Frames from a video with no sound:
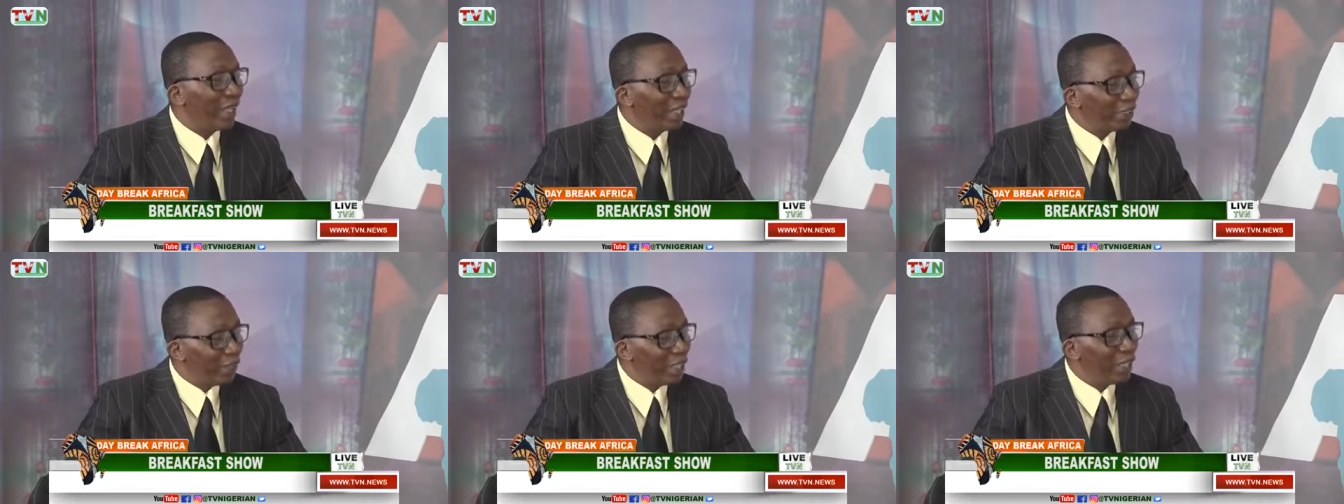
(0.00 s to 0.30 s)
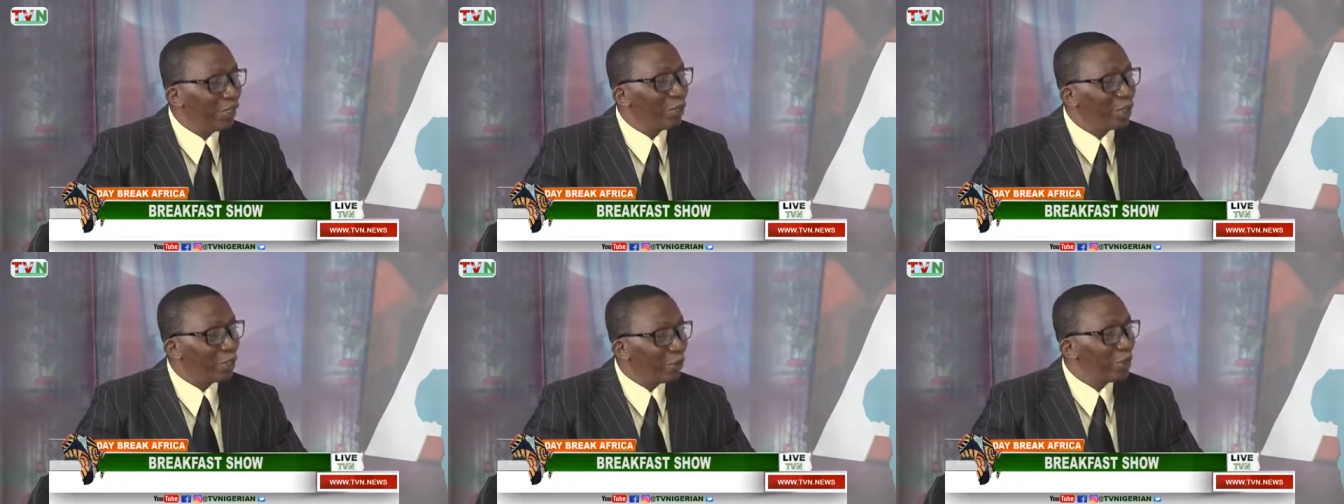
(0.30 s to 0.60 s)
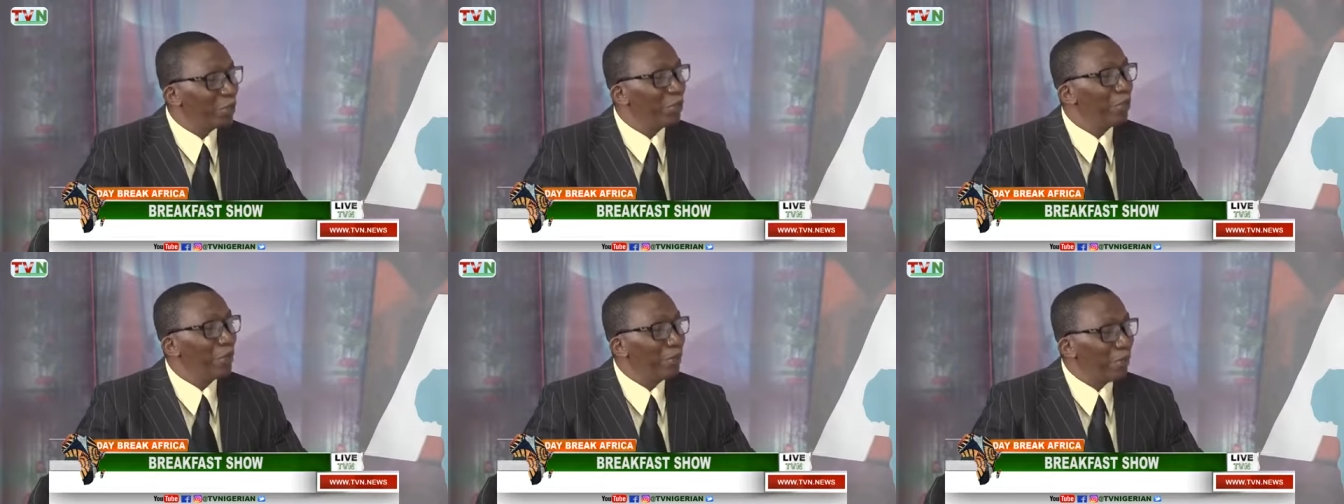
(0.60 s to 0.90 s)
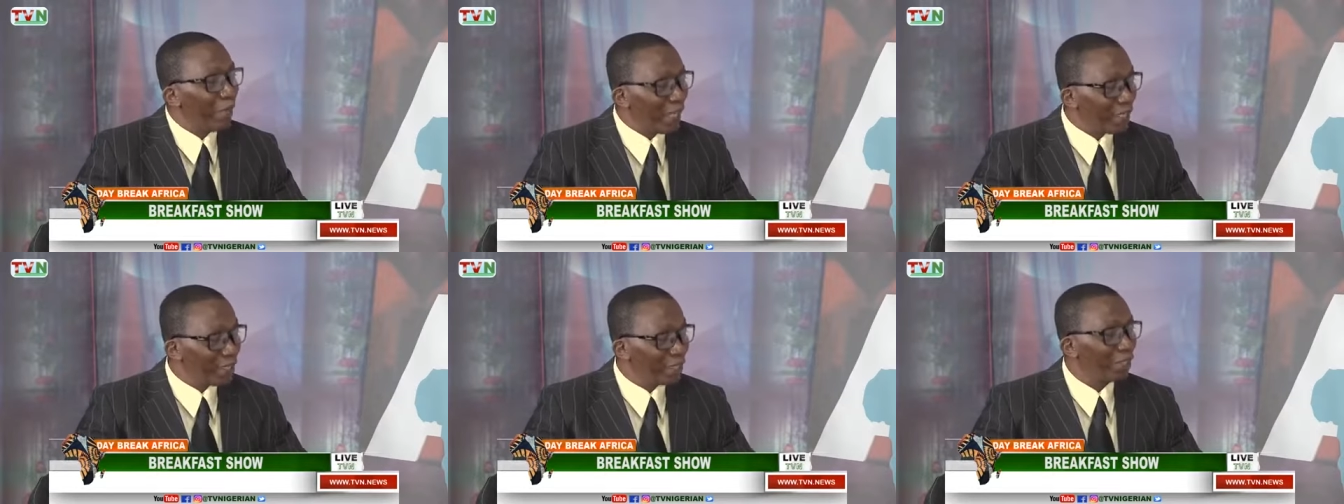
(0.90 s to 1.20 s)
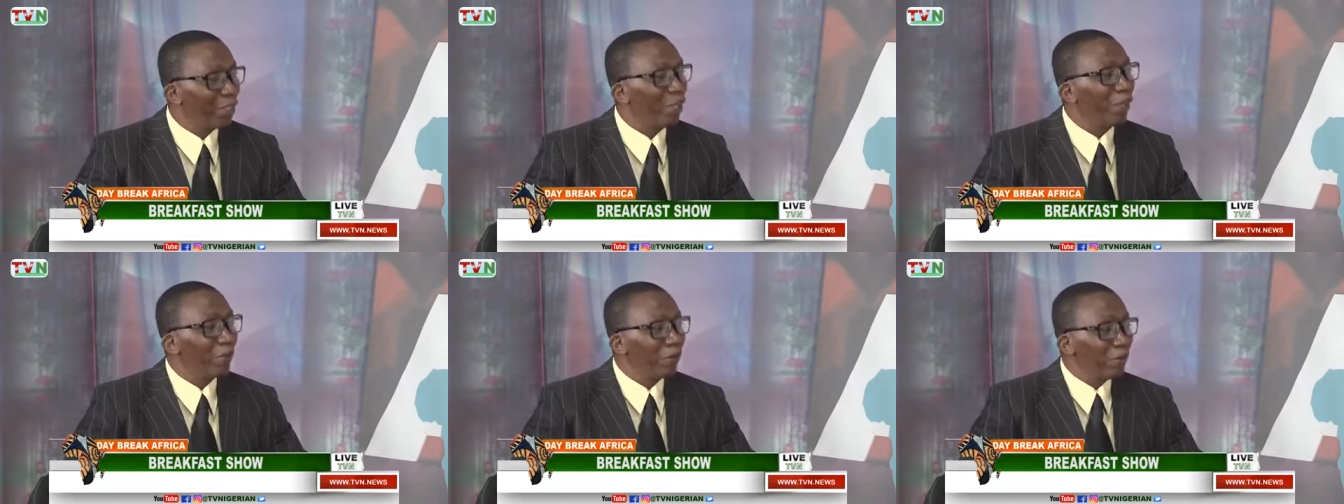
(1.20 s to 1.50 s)
Actually, it was supposed to be part
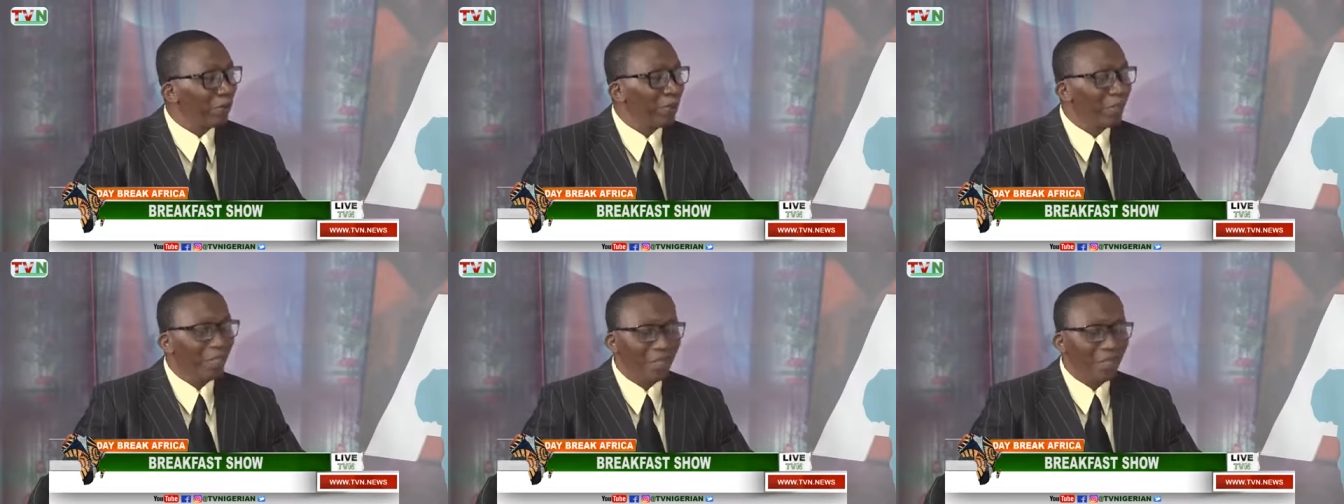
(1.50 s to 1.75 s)
of